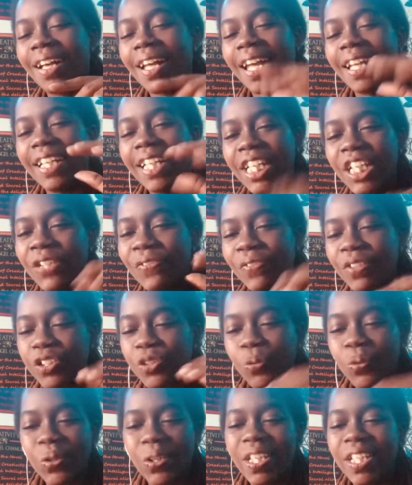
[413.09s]
an
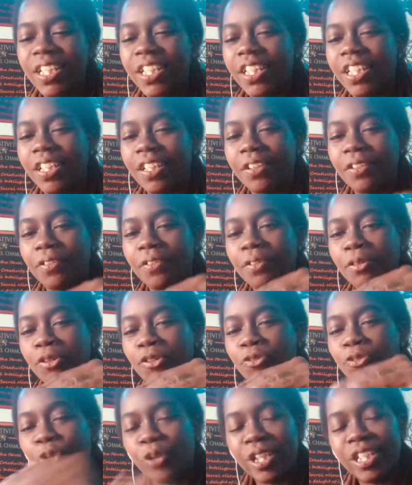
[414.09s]
individual ending
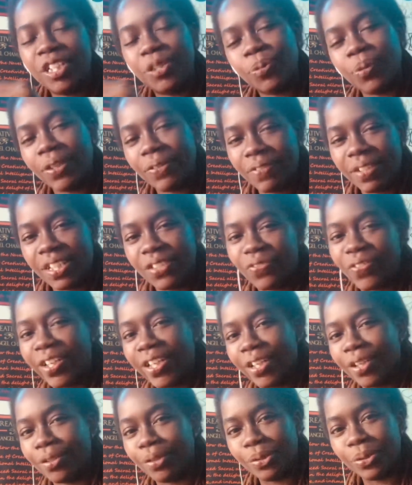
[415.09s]
for each one of these
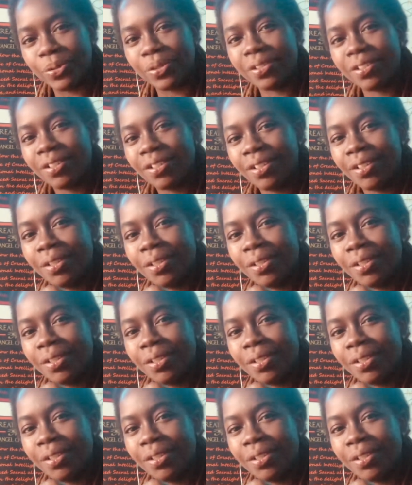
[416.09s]
videos,